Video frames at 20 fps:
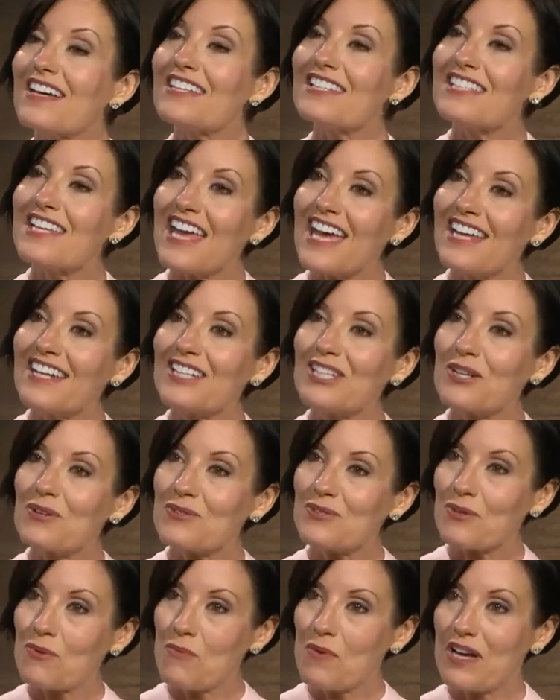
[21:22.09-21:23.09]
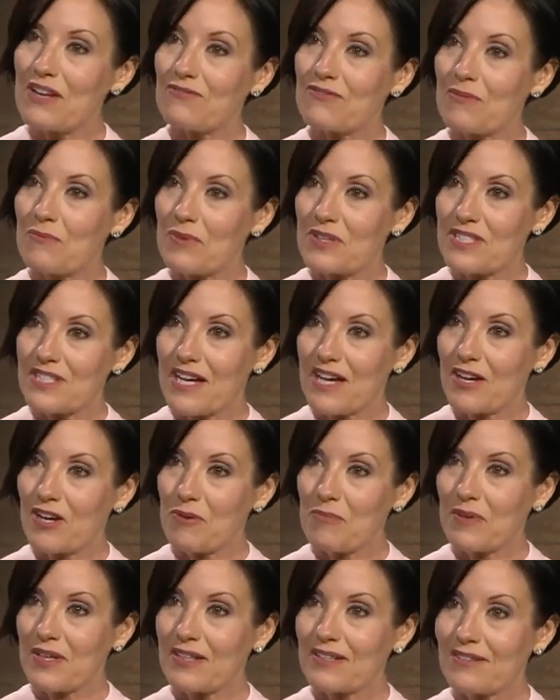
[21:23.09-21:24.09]
10 years away from
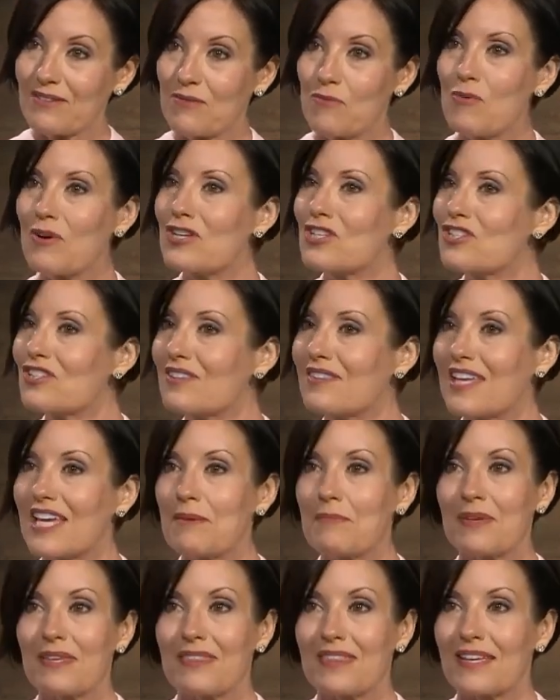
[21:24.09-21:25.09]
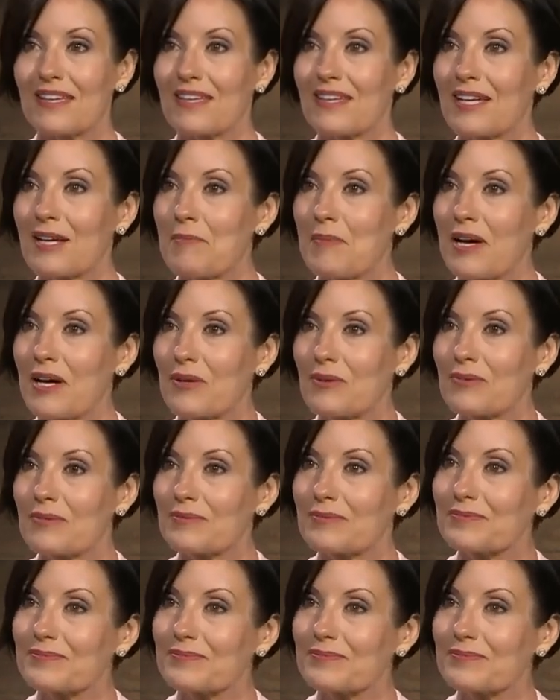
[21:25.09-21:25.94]
retirement, what should they be thinking about?